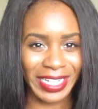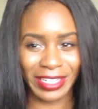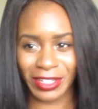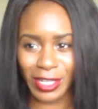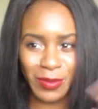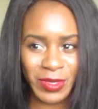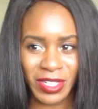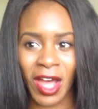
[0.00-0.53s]
Like,
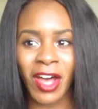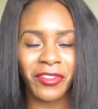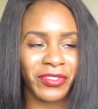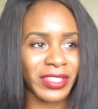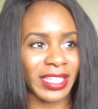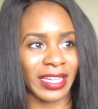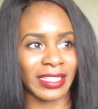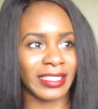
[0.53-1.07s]
it comes
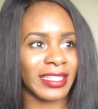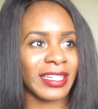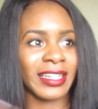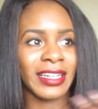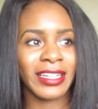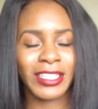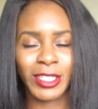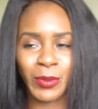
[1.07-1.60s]
off and then
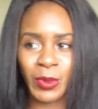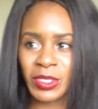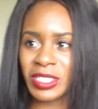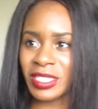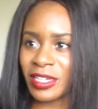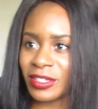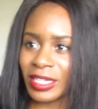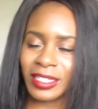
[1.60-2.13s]
you
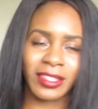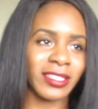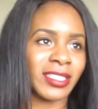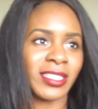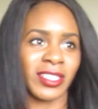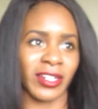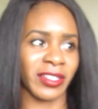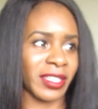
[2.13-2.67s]
both stare. Like,
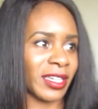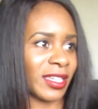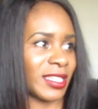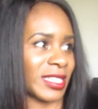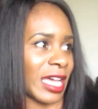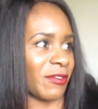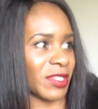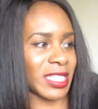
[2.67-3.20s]
does he start
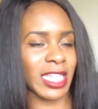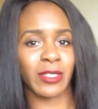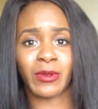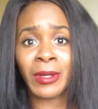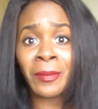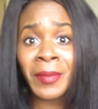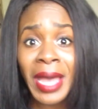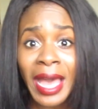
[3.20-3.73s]
thinking he's having
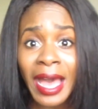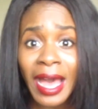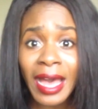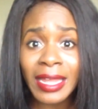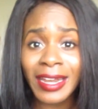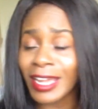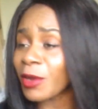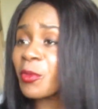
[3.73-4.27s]
sex with a
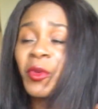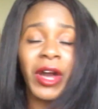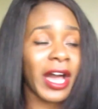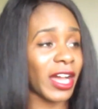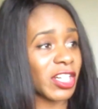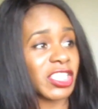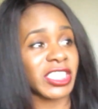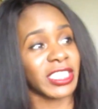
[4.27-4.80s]
man? Like,
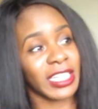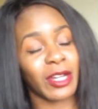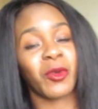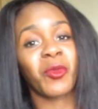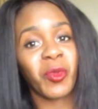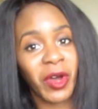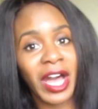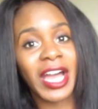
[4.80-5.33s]
what
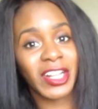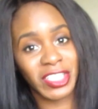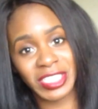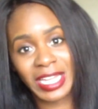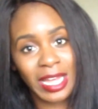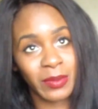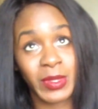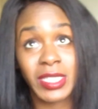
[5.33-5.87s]

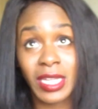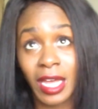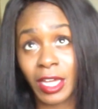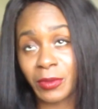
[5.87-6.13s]
actually happens?